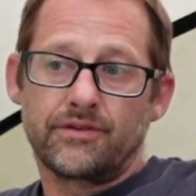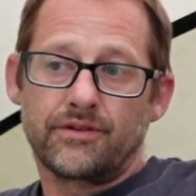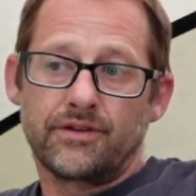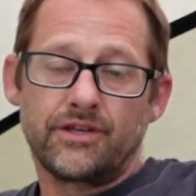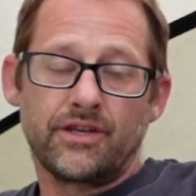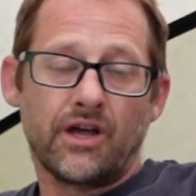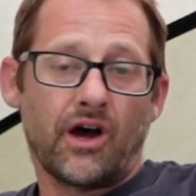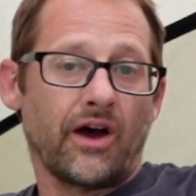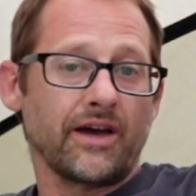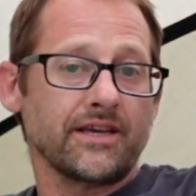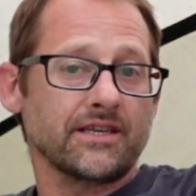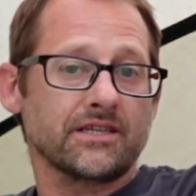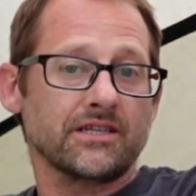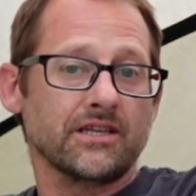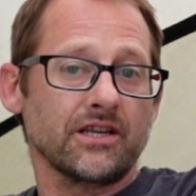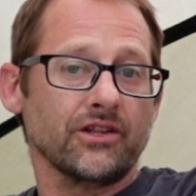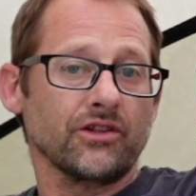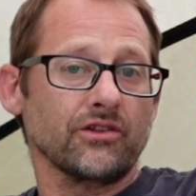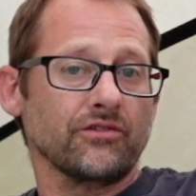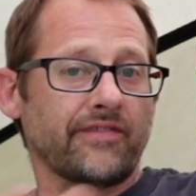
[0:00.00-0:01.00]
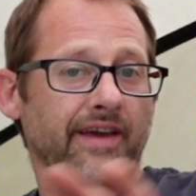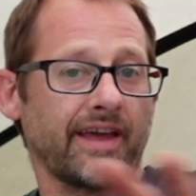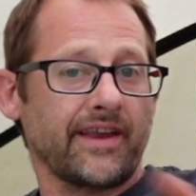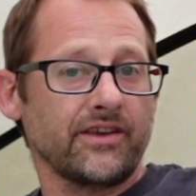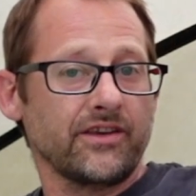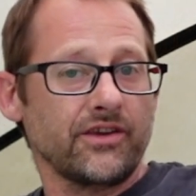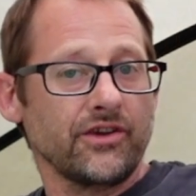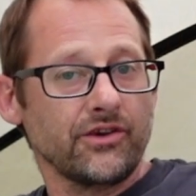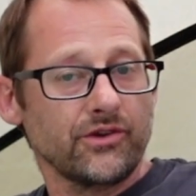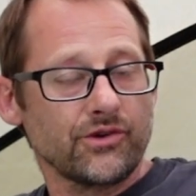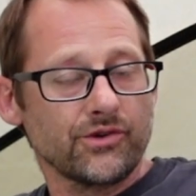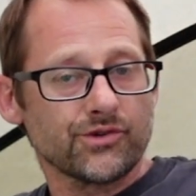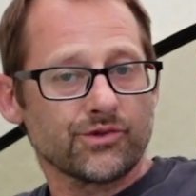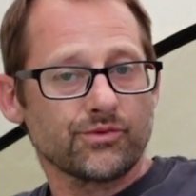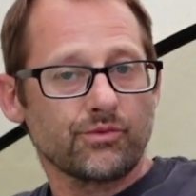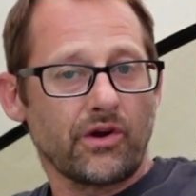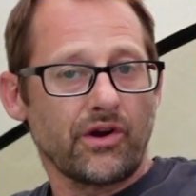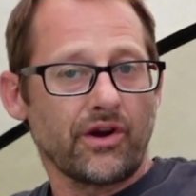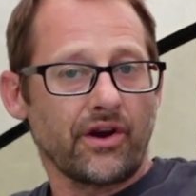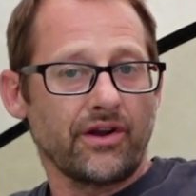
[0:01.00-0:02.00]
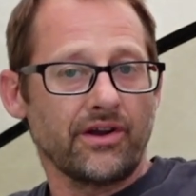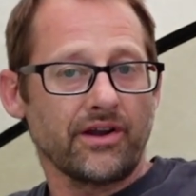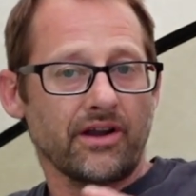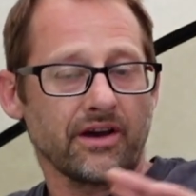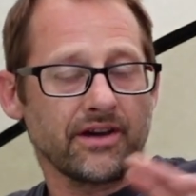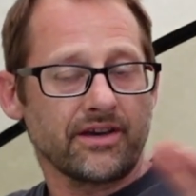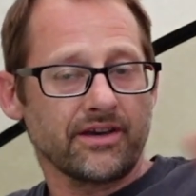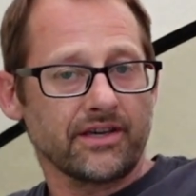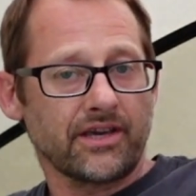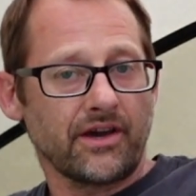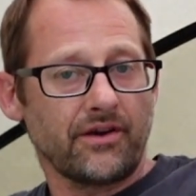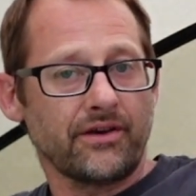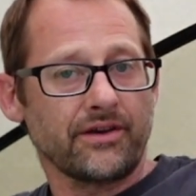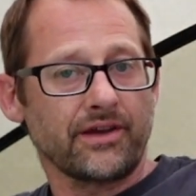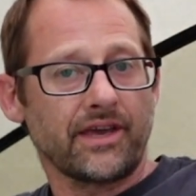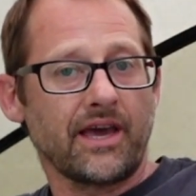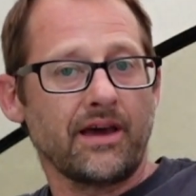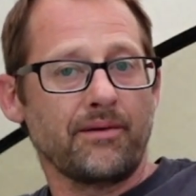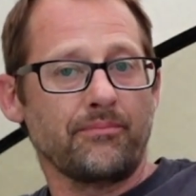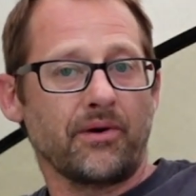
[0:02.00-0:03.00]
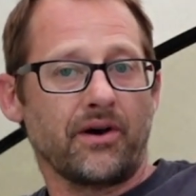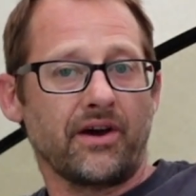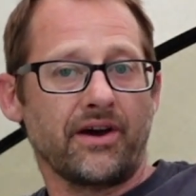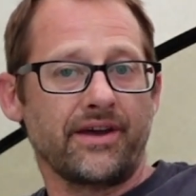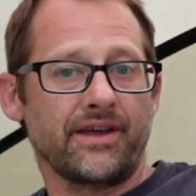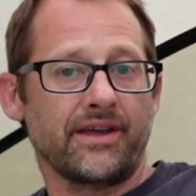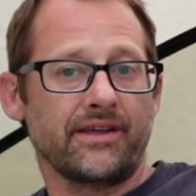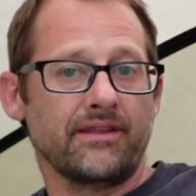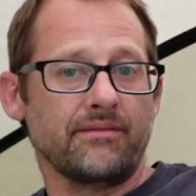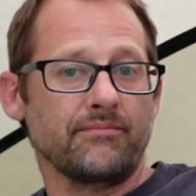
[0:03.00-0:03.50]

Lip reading: nice little venues where I can go and get a bite.